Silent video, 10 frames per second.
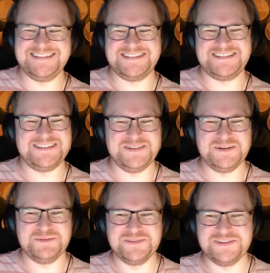
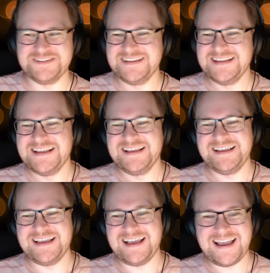Slow-mo.
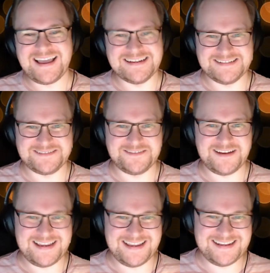And,
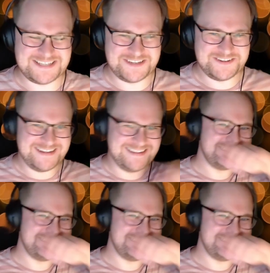right, sorry.